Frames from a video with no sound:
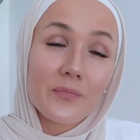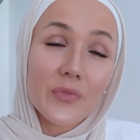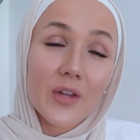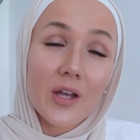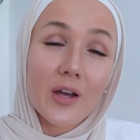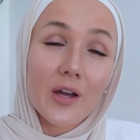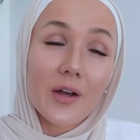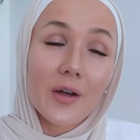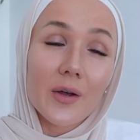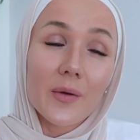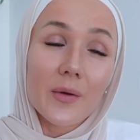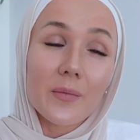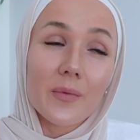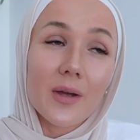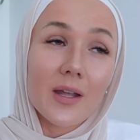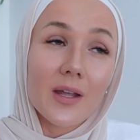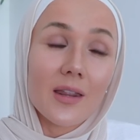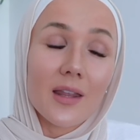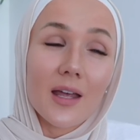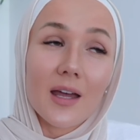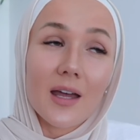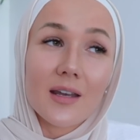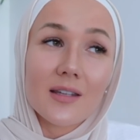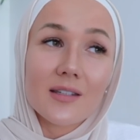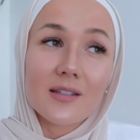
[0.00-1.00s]

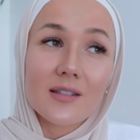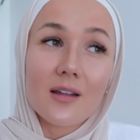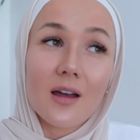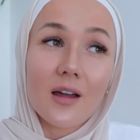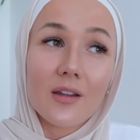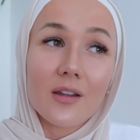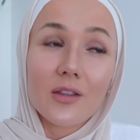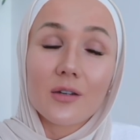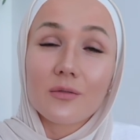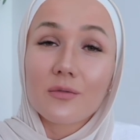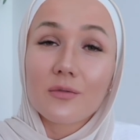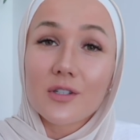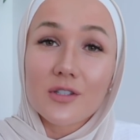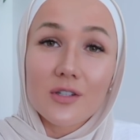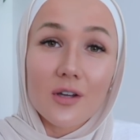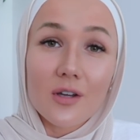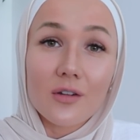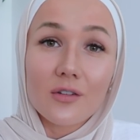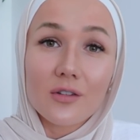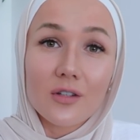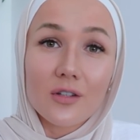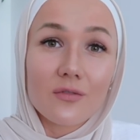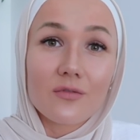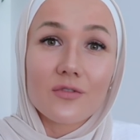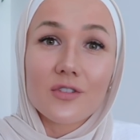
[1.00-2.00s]
And that is not the
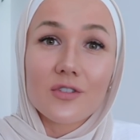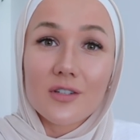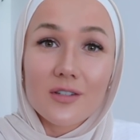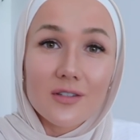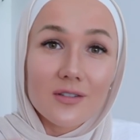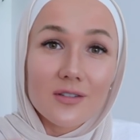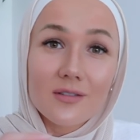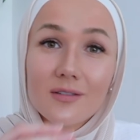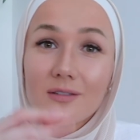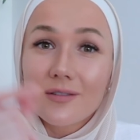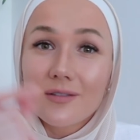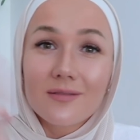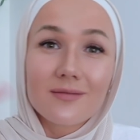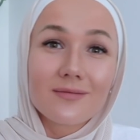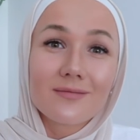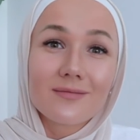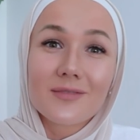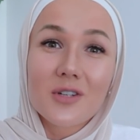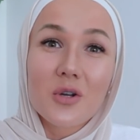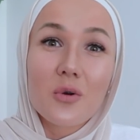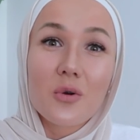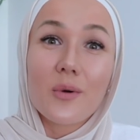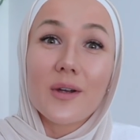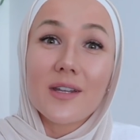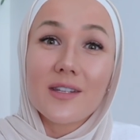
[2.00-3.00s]
result of just
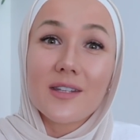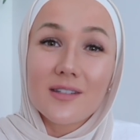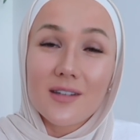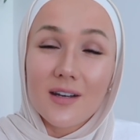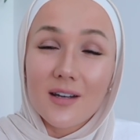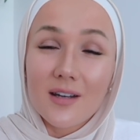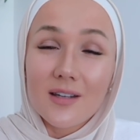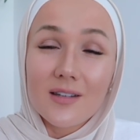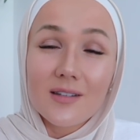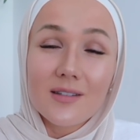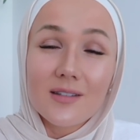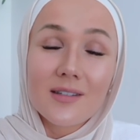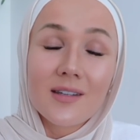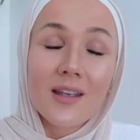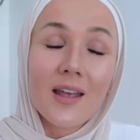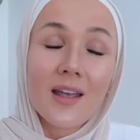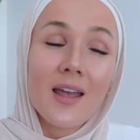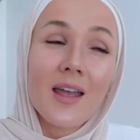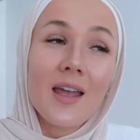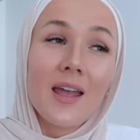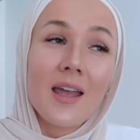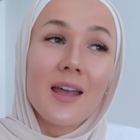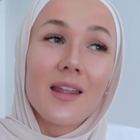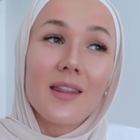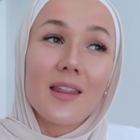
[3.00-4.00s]
coincidence.
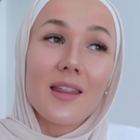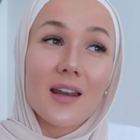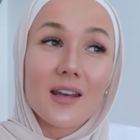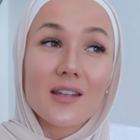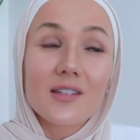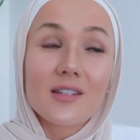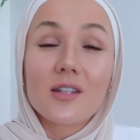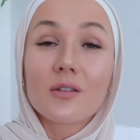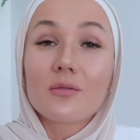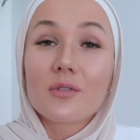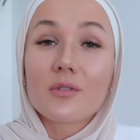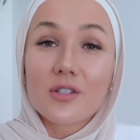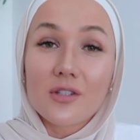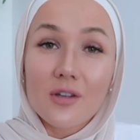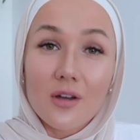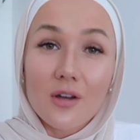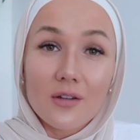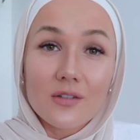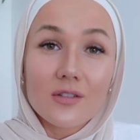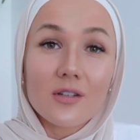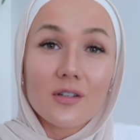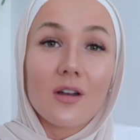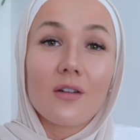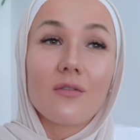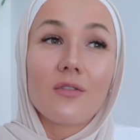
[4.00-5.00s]
That is the
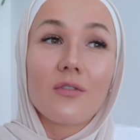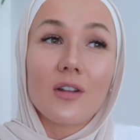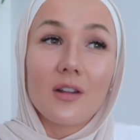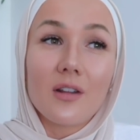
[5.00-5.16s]
result of a